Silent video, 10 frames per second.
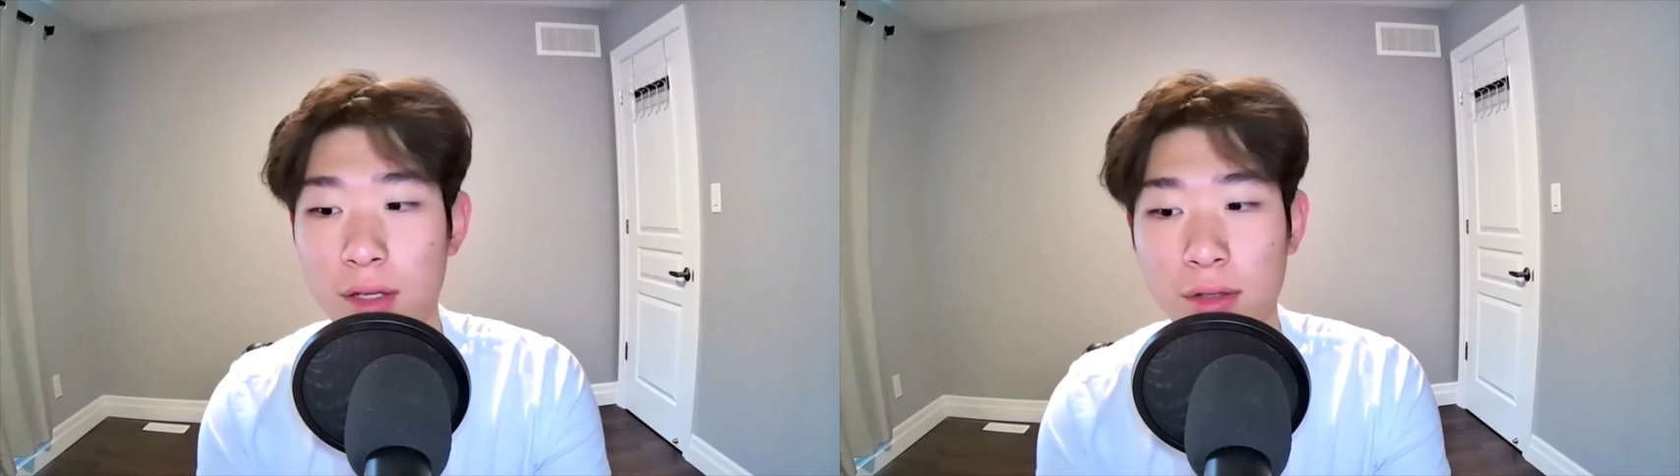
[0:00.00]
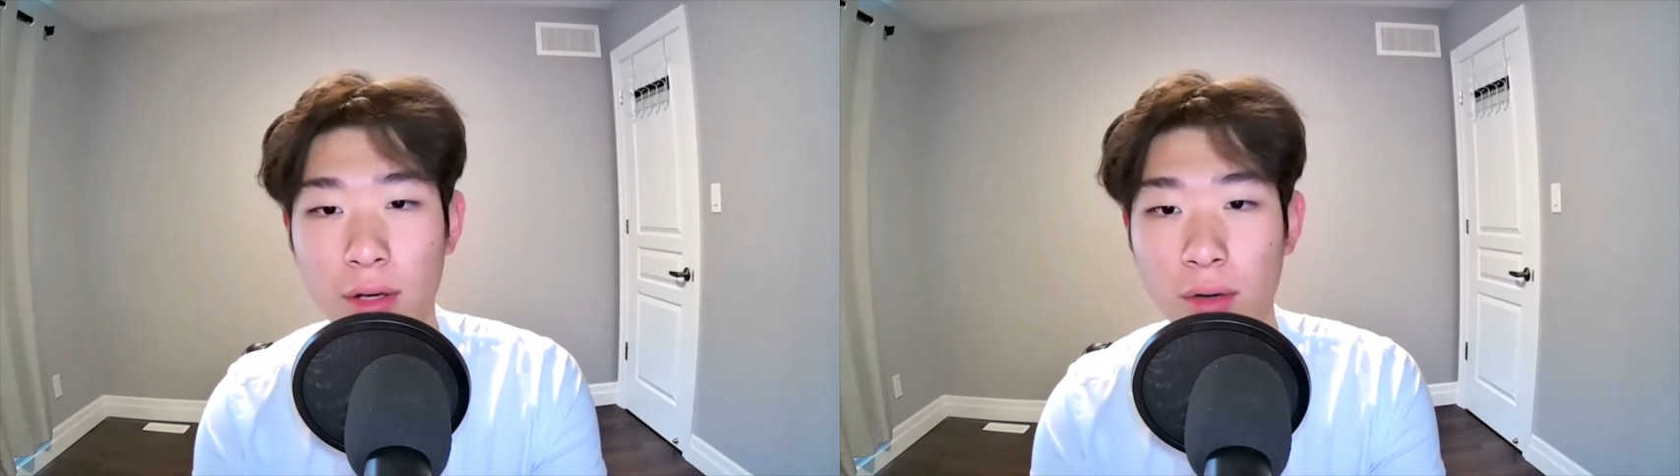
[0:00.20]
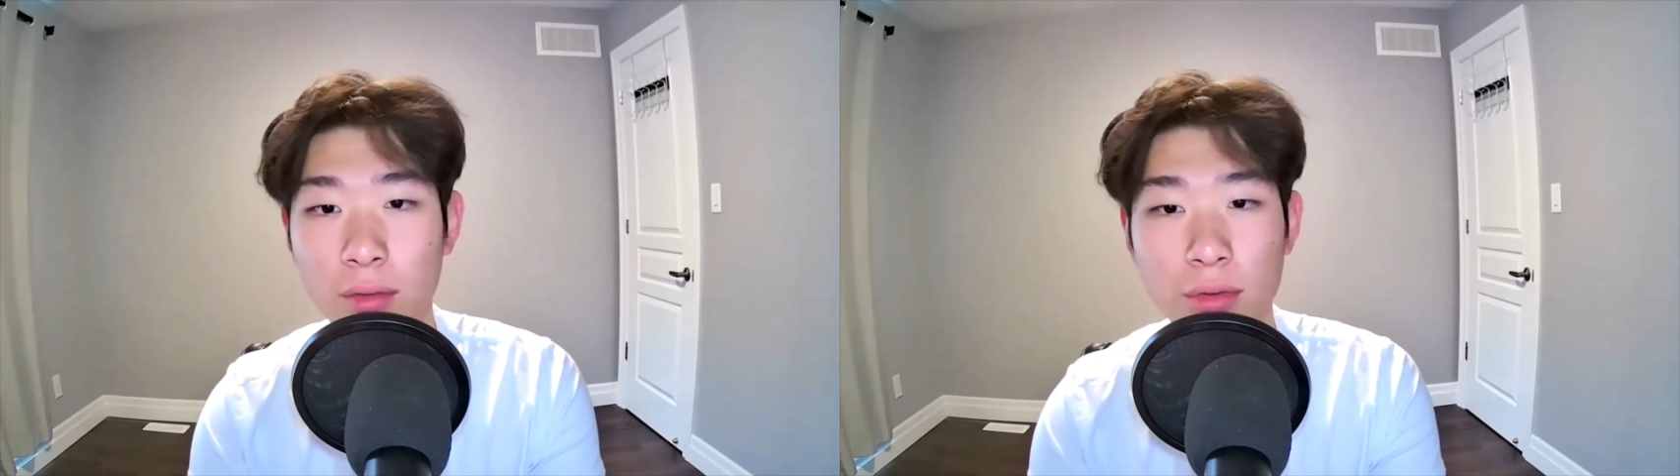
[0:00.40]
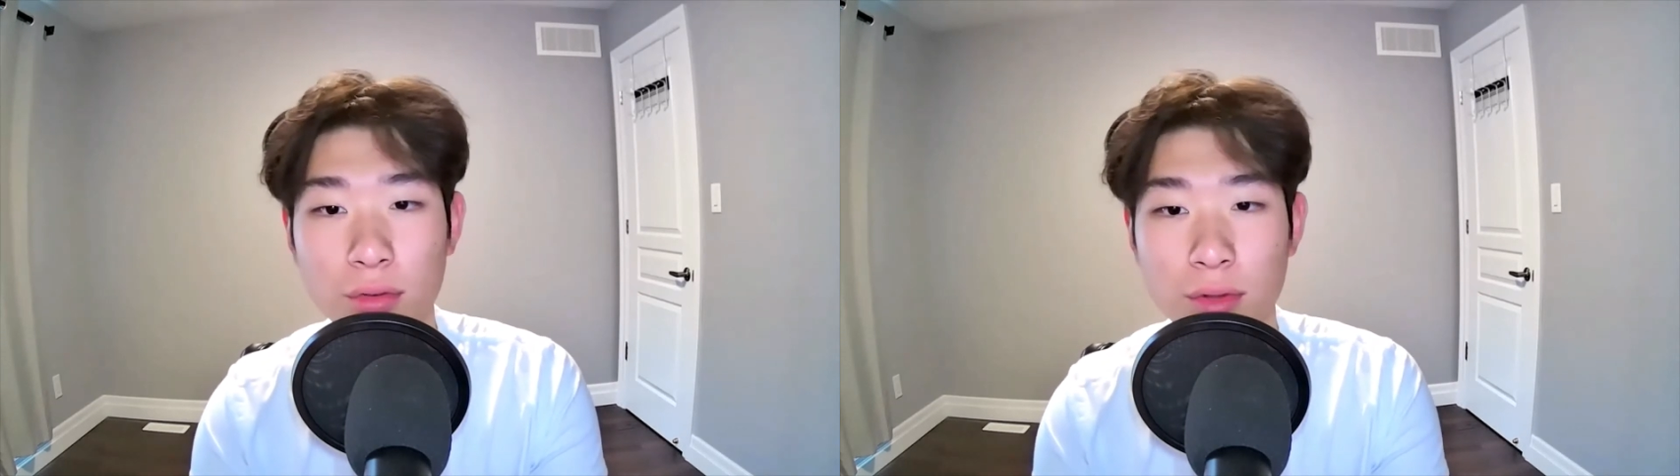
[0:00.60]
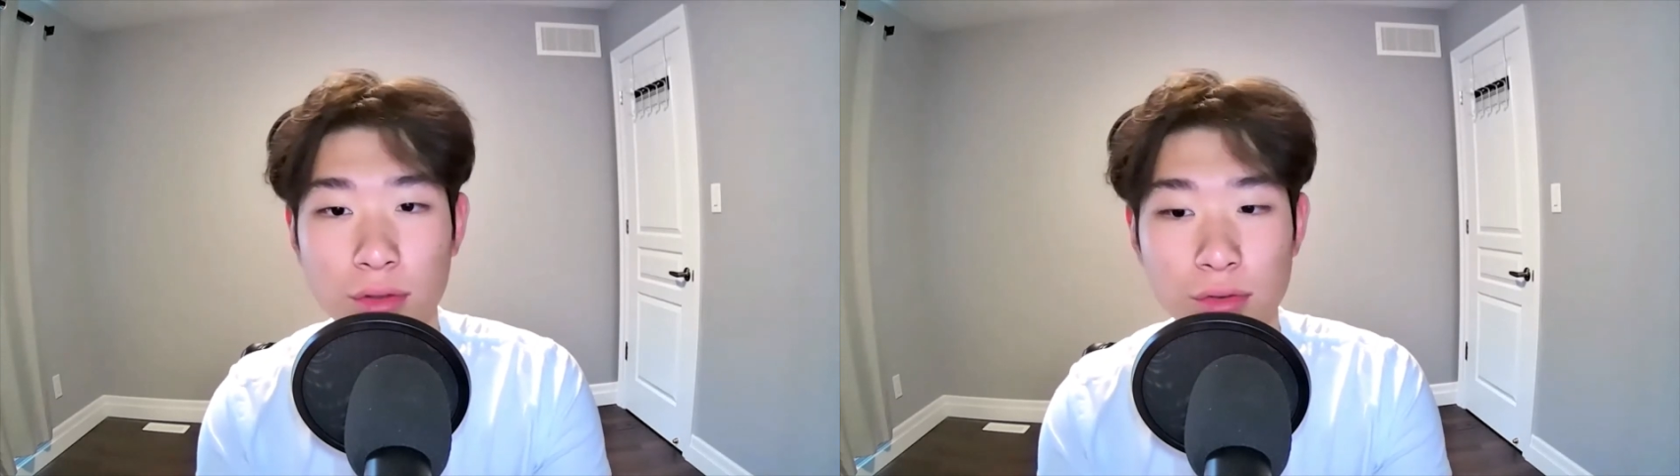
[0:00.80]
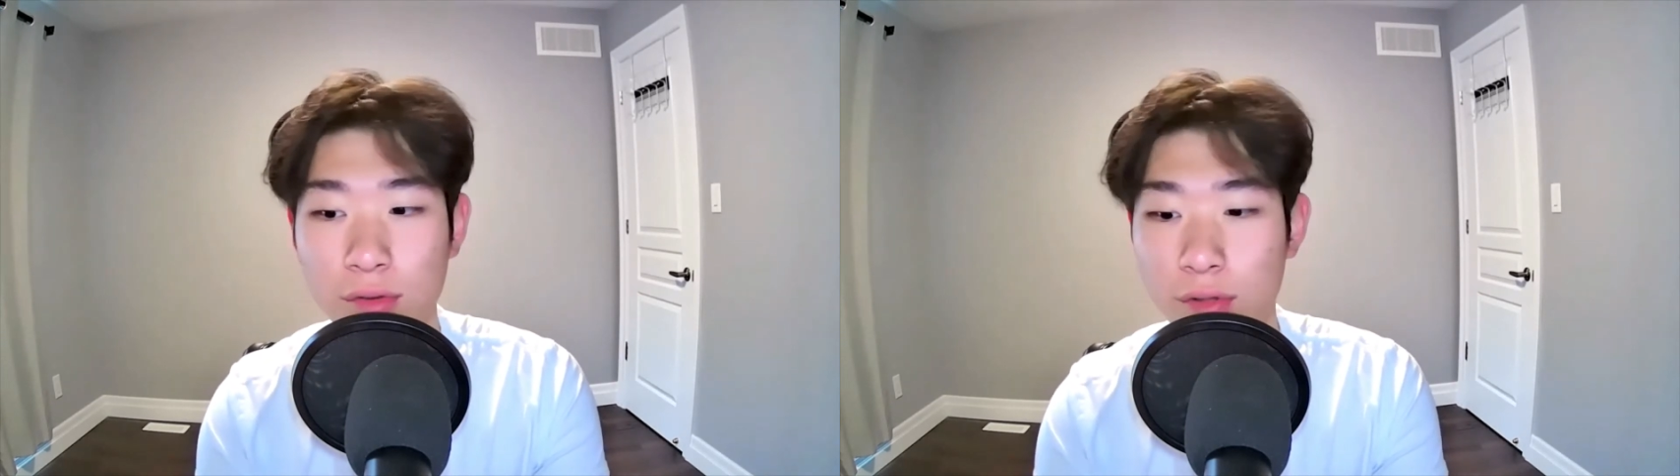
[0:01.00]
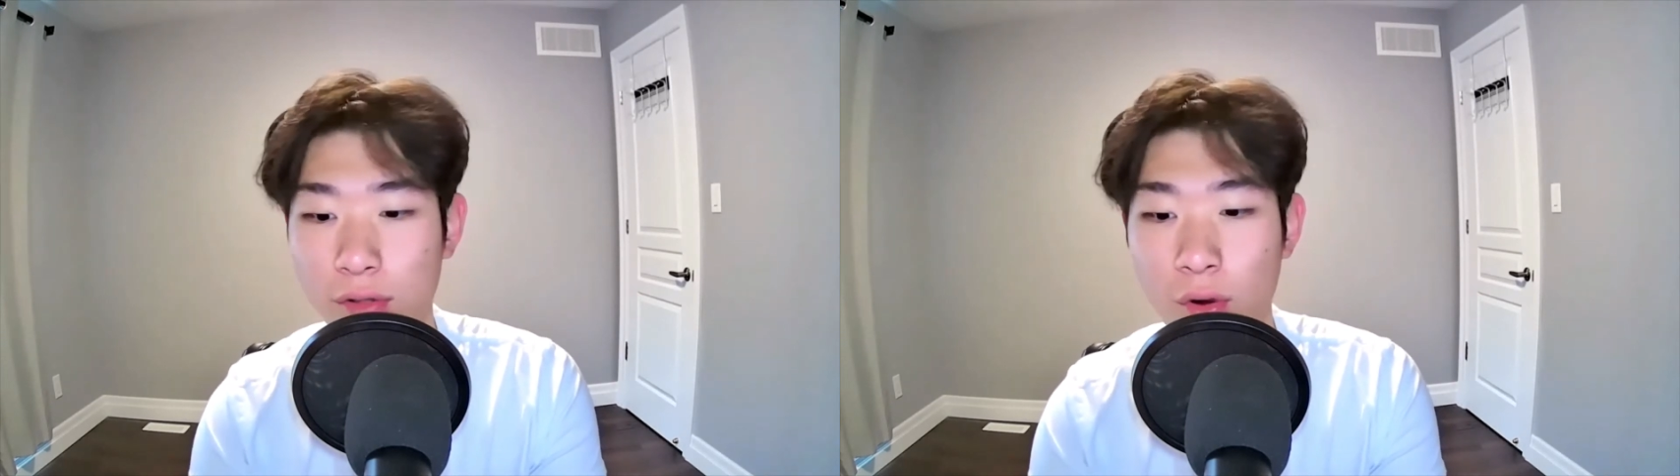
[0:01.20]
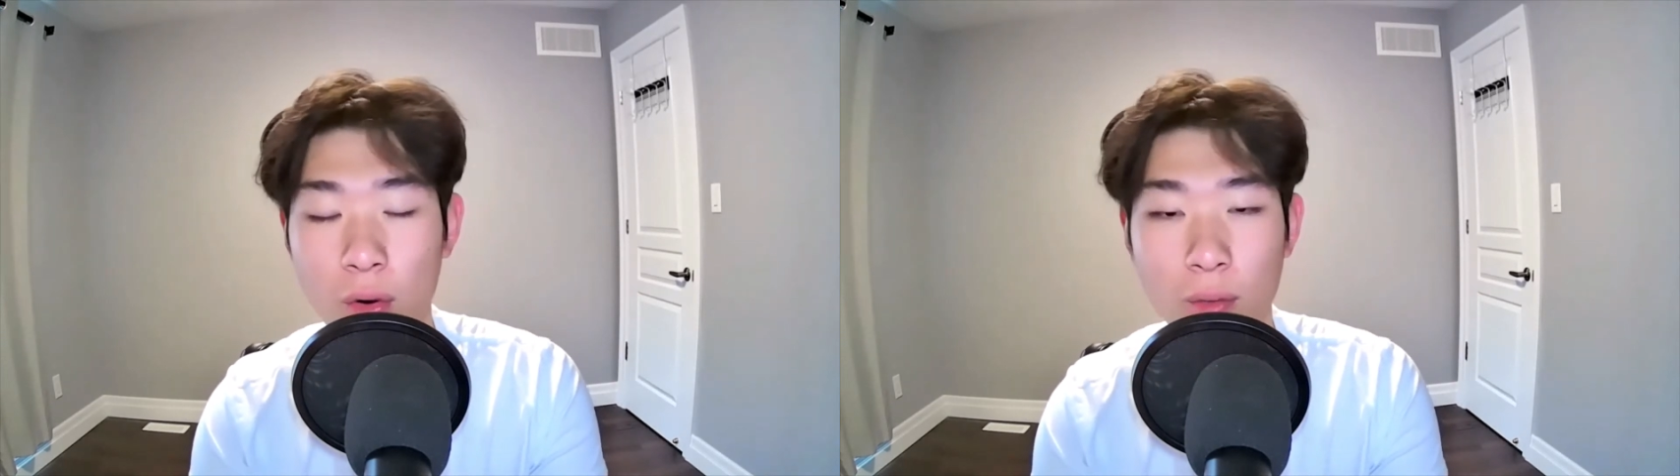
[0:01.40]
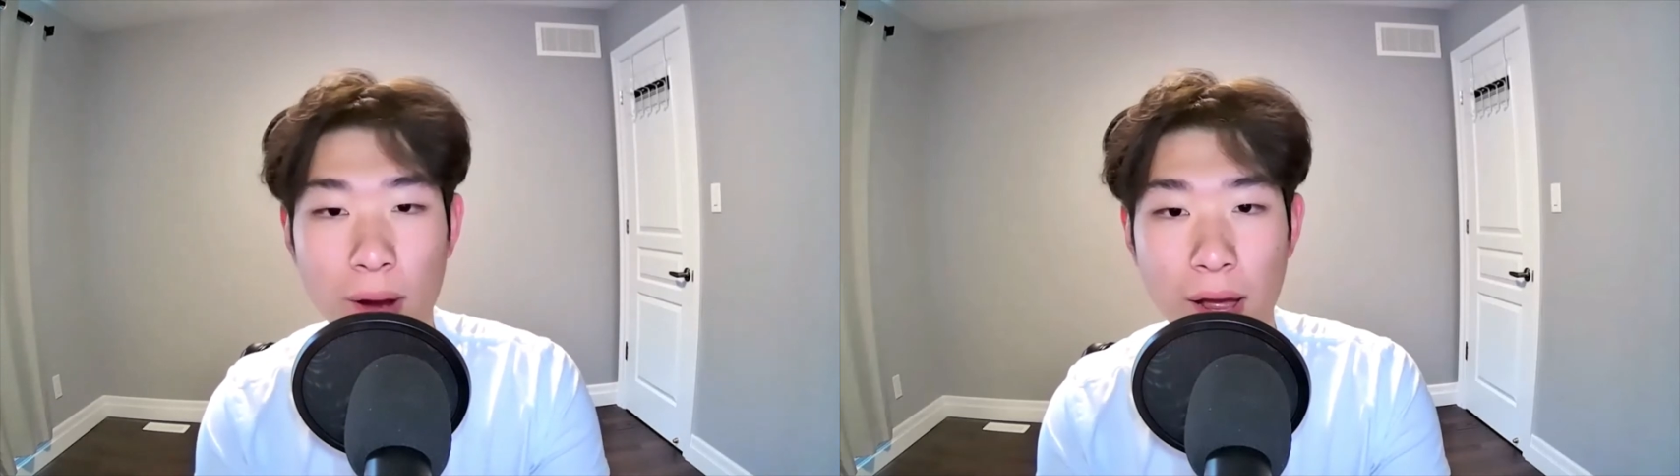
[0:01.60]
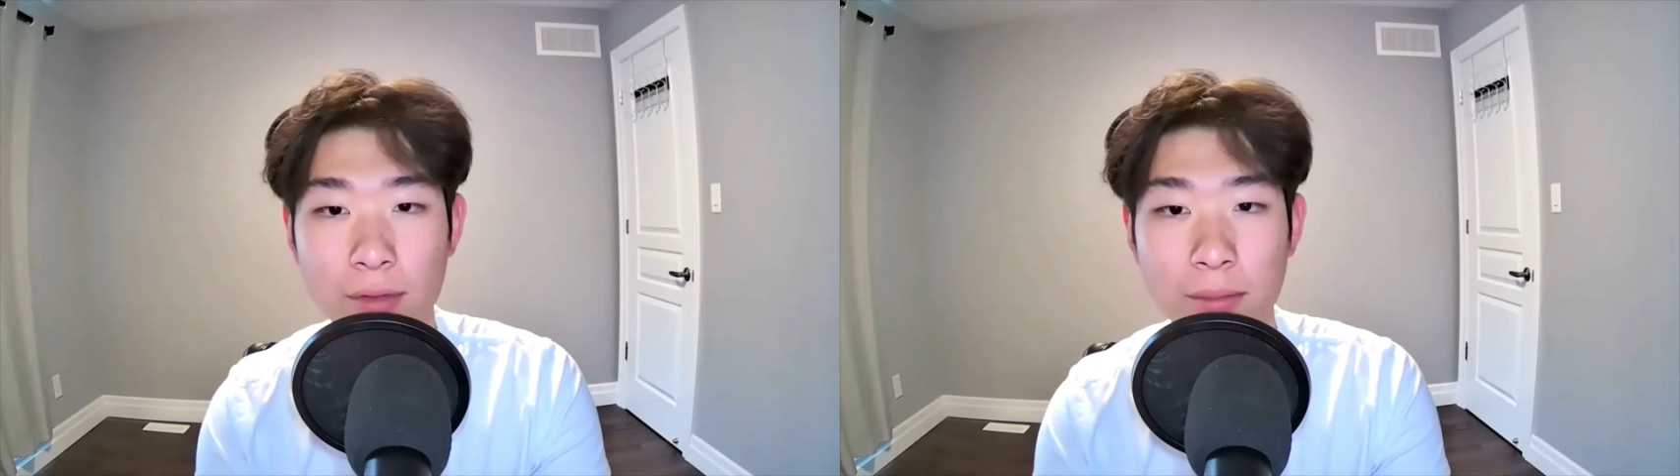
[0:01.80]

You could go around